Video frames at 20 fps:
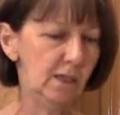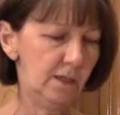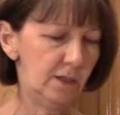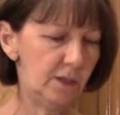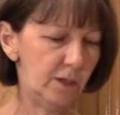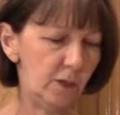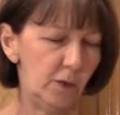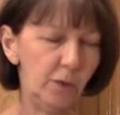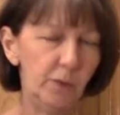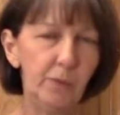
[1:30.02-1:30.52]

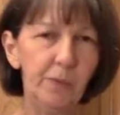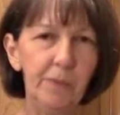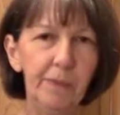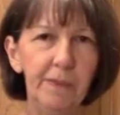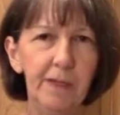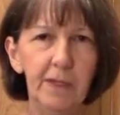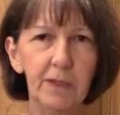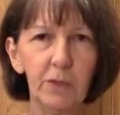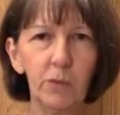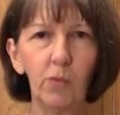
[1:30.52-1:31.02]
So
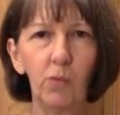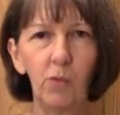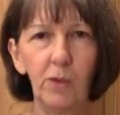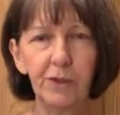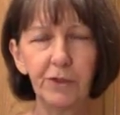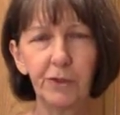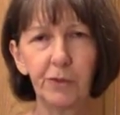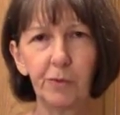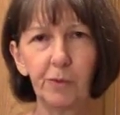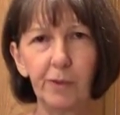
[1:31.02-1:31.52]
that's
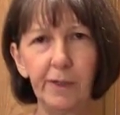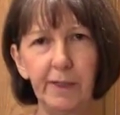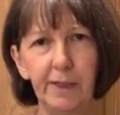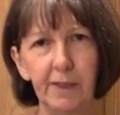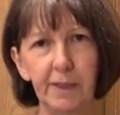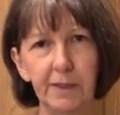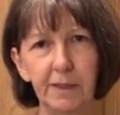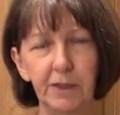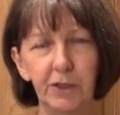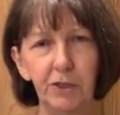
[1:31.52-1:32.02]
one
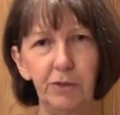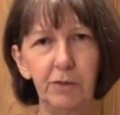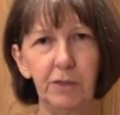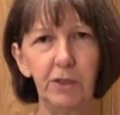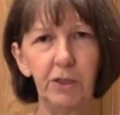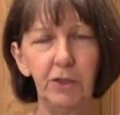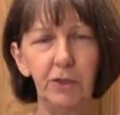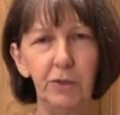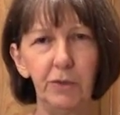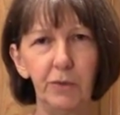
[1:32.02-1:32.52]
trick that you
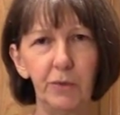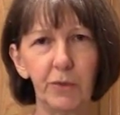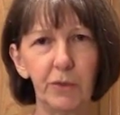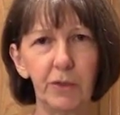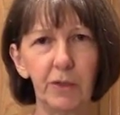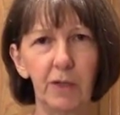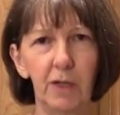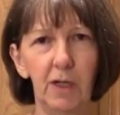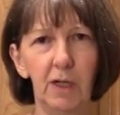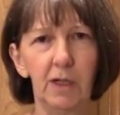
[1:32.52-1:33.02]
can
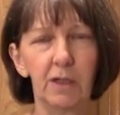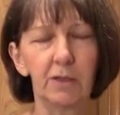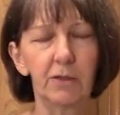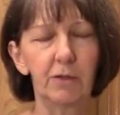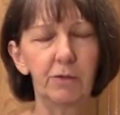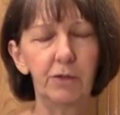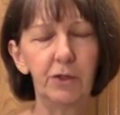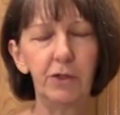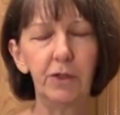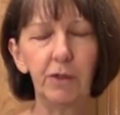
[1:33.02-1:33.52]
use
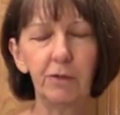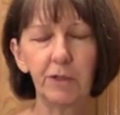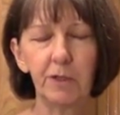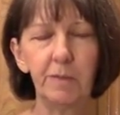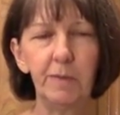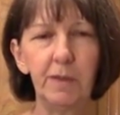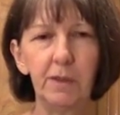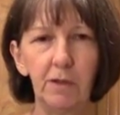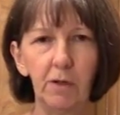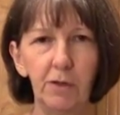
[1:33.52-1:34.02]
so that you don't
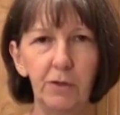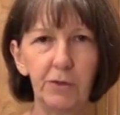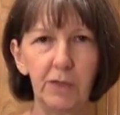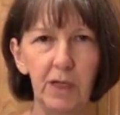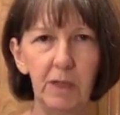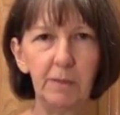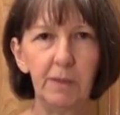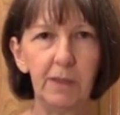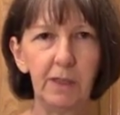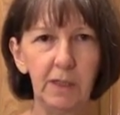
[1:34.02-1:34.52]
spend all your
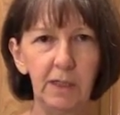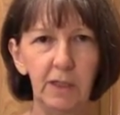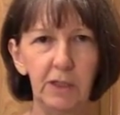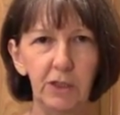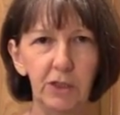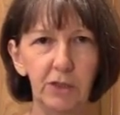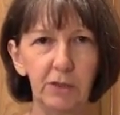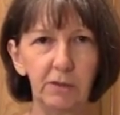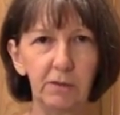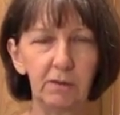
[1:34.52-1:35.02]
time in the
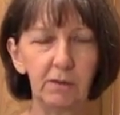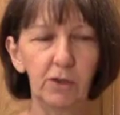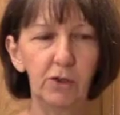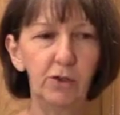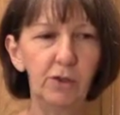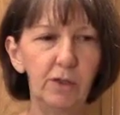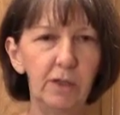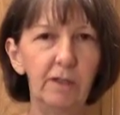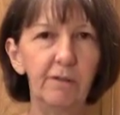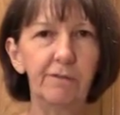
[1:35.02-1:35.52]
kitchen
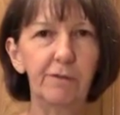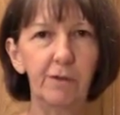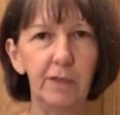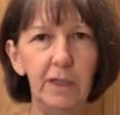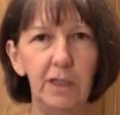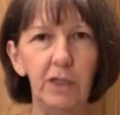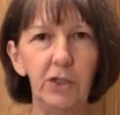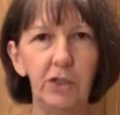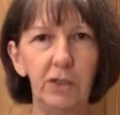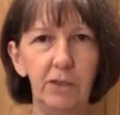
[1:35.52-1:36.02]
cooking for
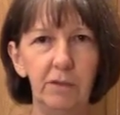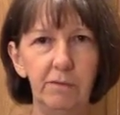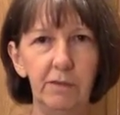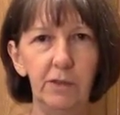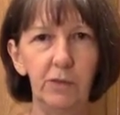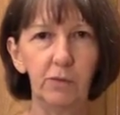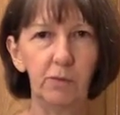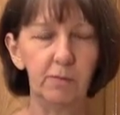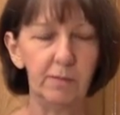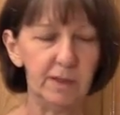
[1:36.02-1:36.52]
each individual